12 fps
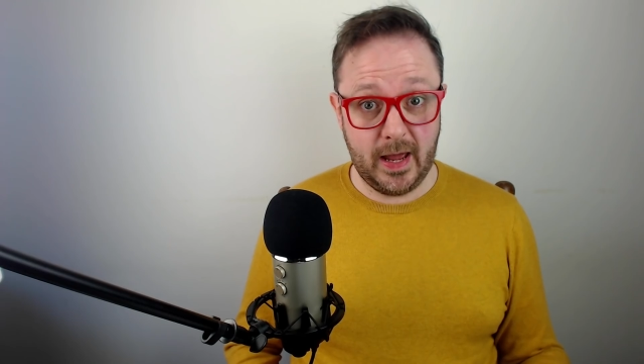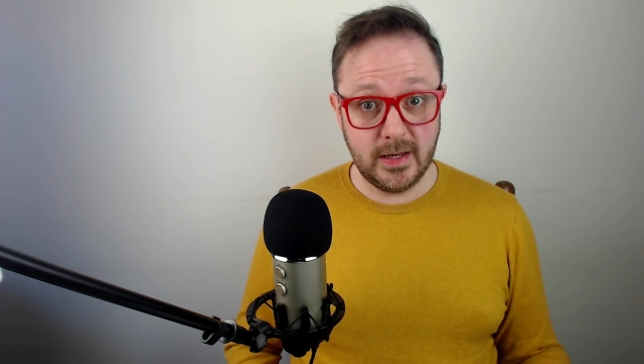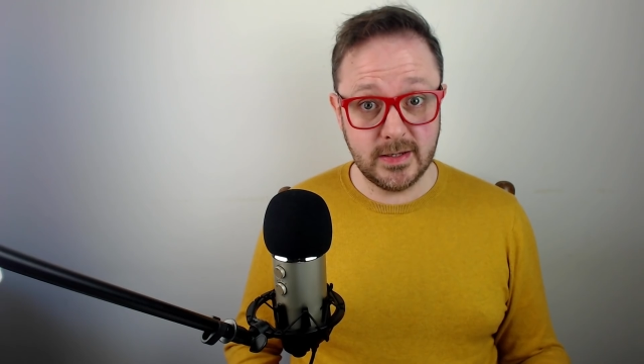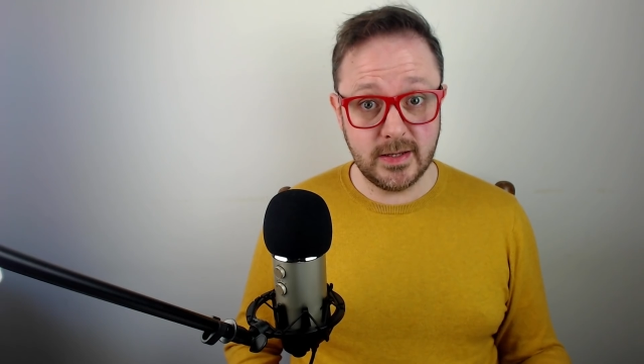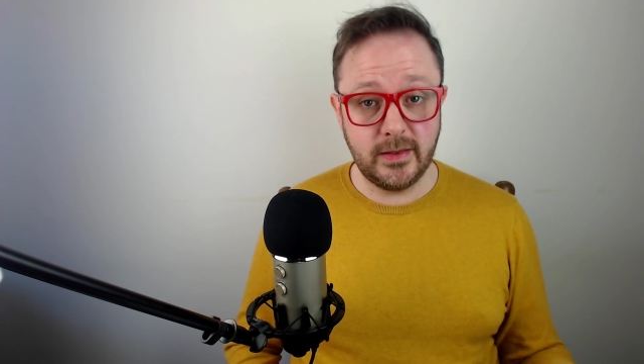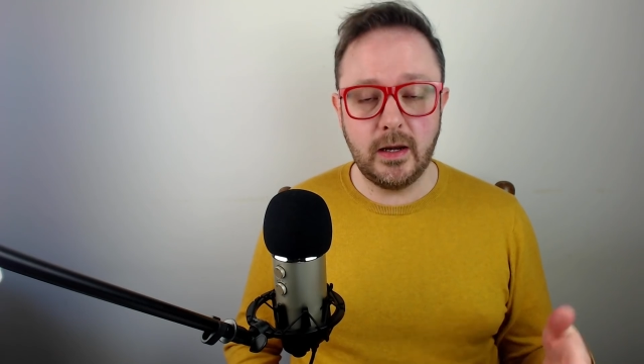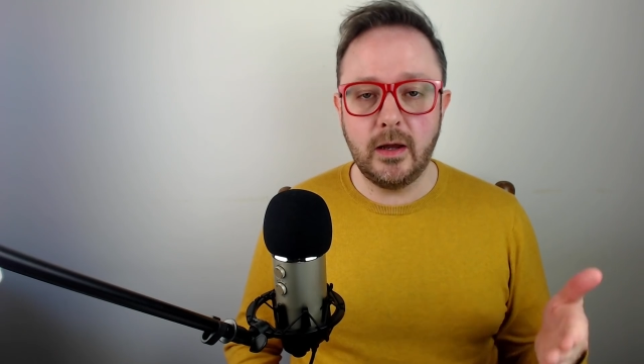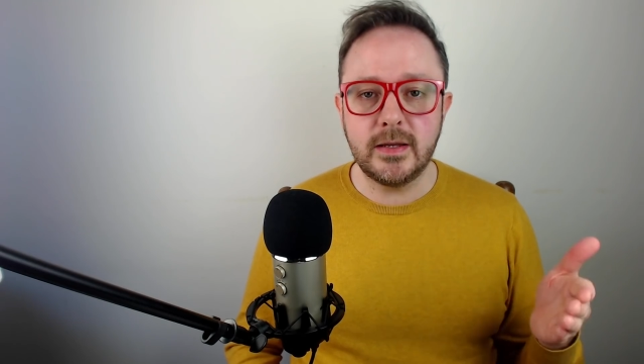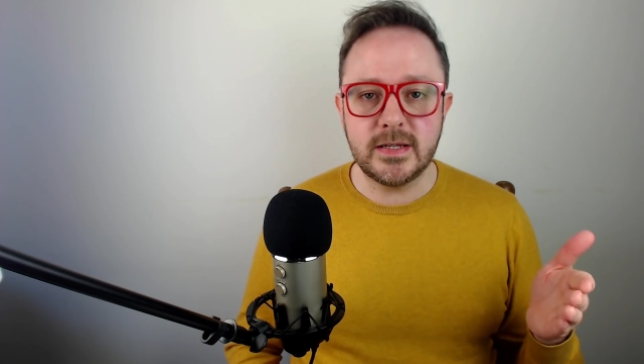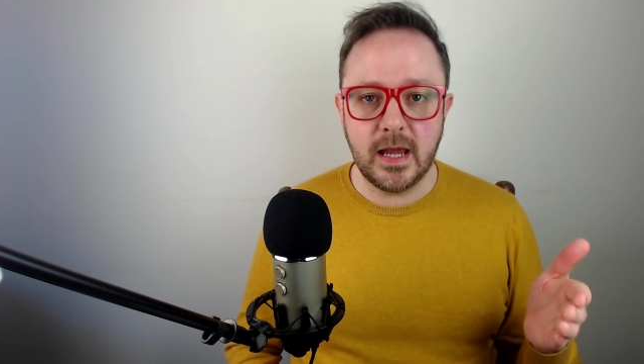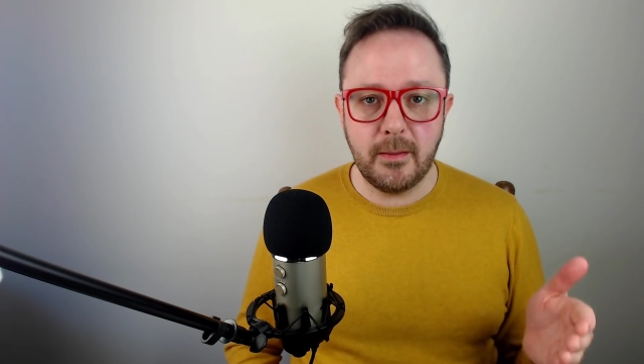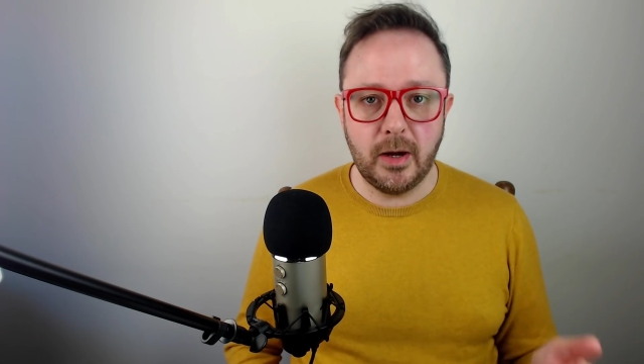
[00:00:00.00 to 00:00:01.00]
and then I
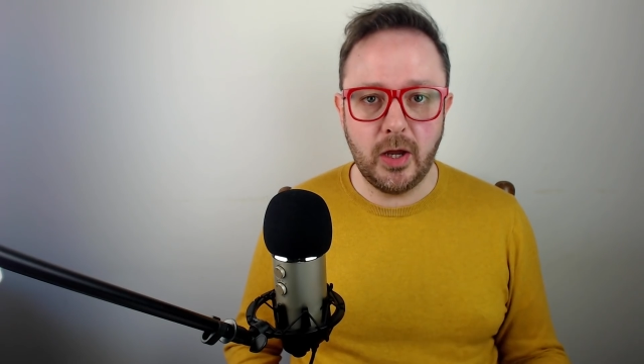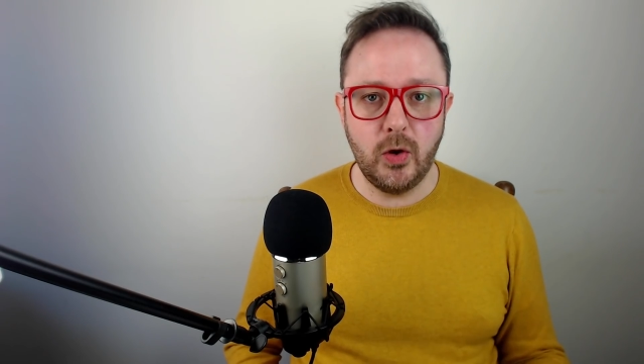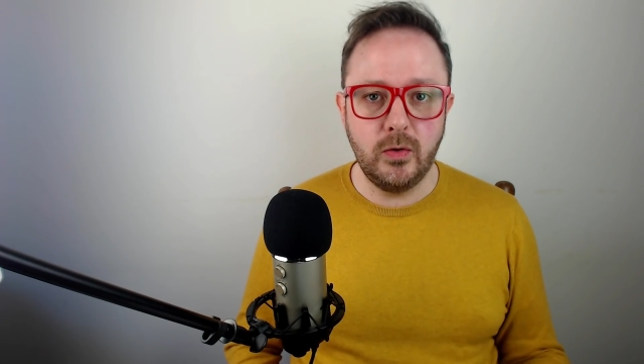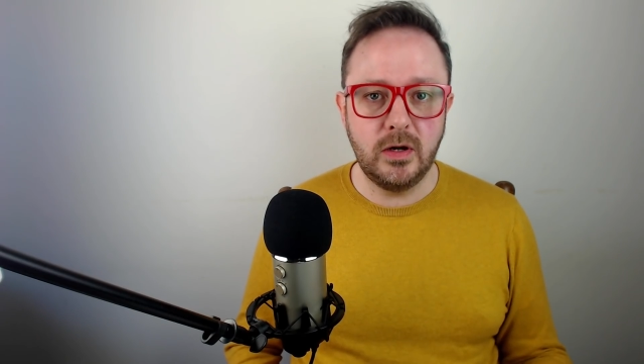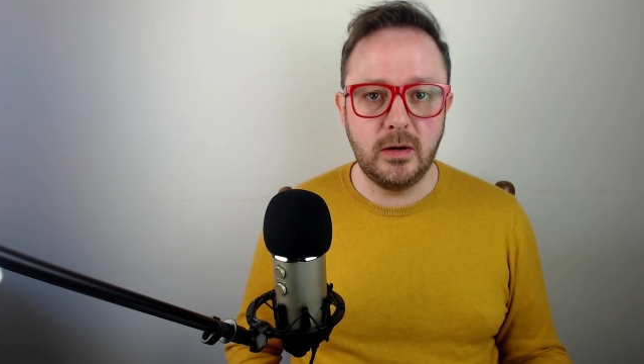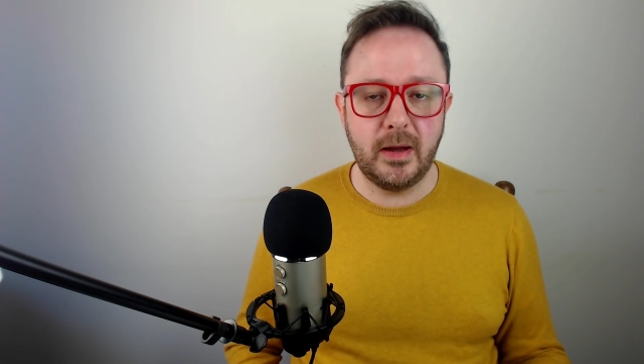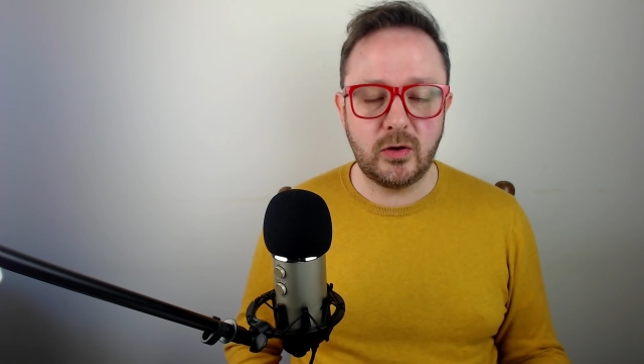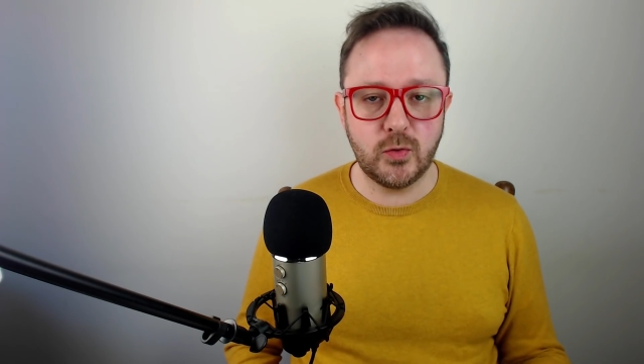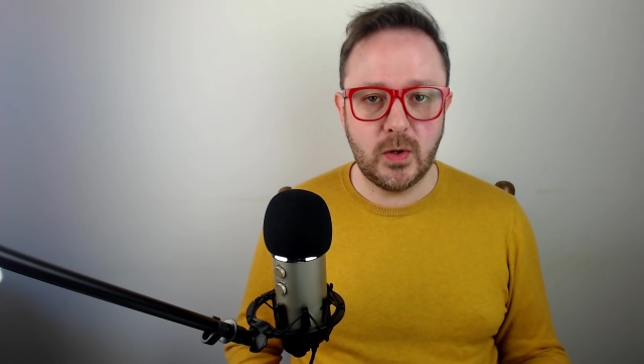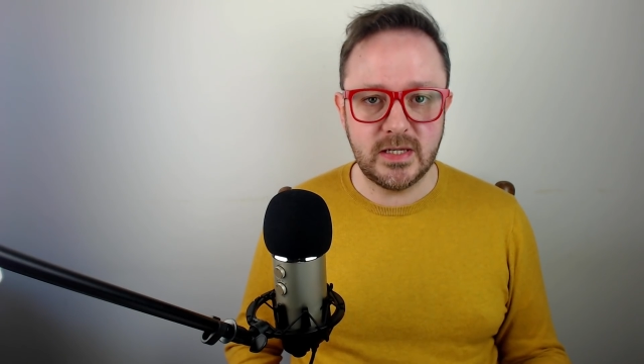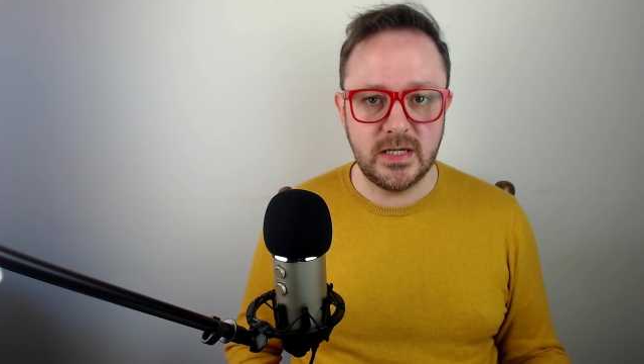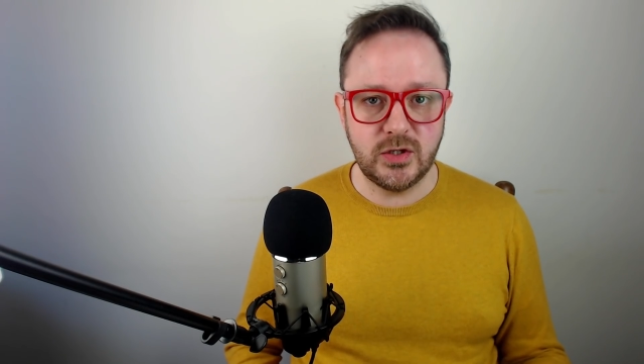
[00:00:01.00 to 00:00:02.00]
had to get my own in about
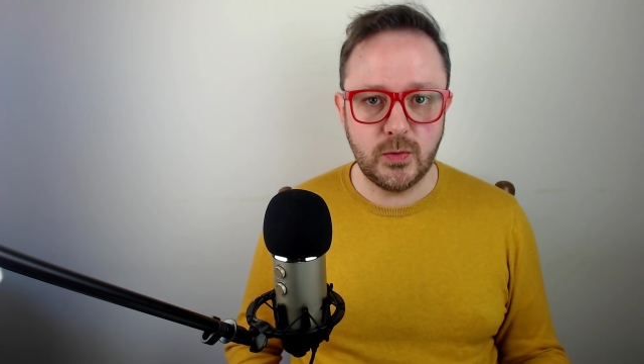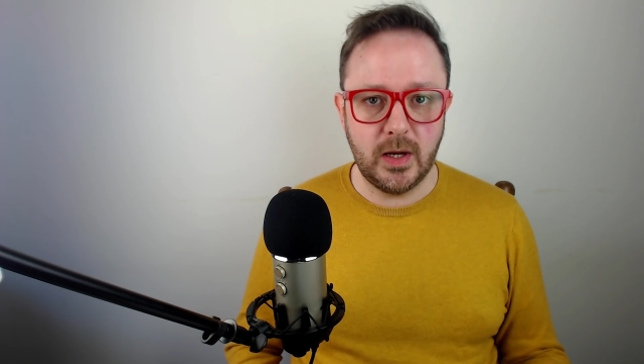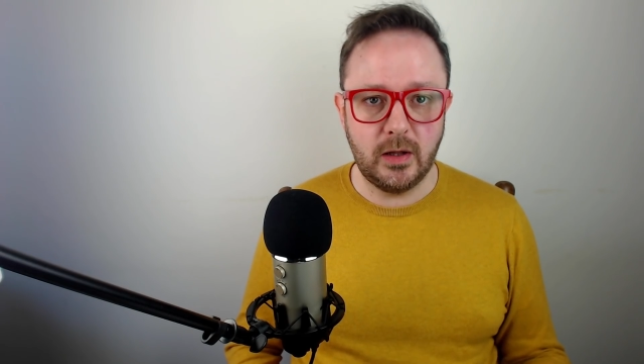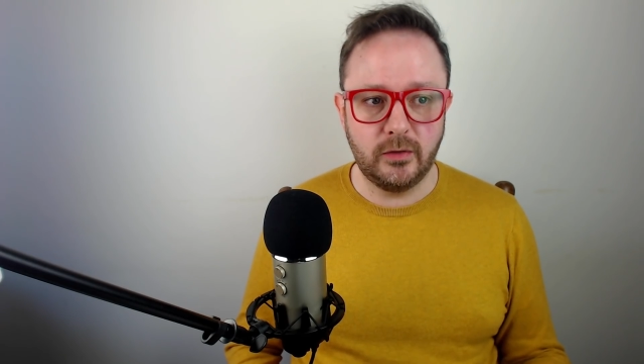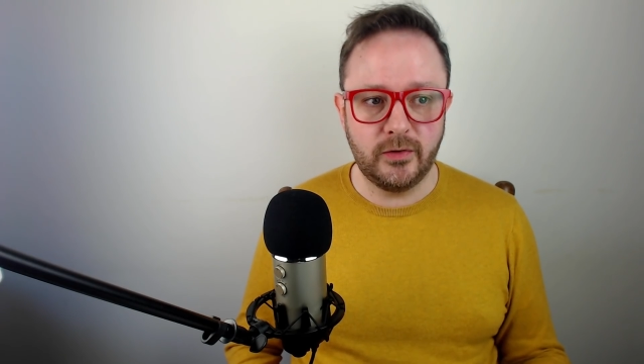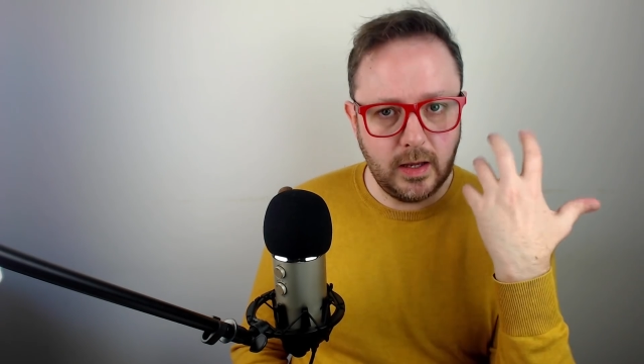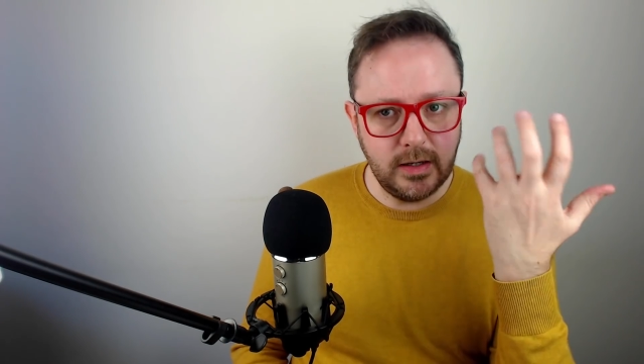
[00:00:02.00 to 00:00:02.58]
2012.